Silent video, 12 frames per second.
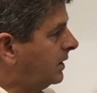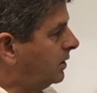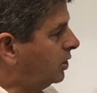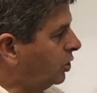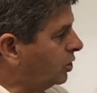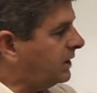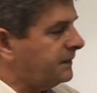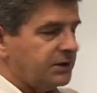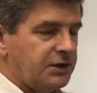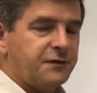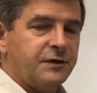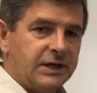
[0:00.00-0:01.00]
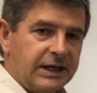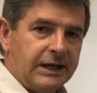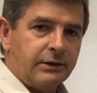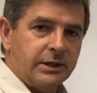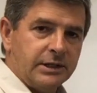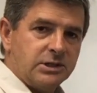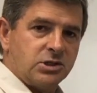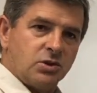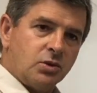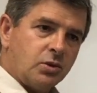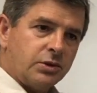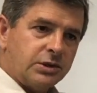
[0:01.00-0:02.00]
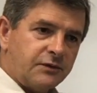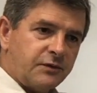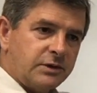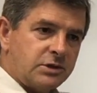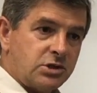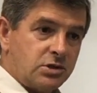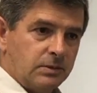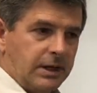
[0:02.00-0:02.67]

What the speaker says: look at the different areas or the different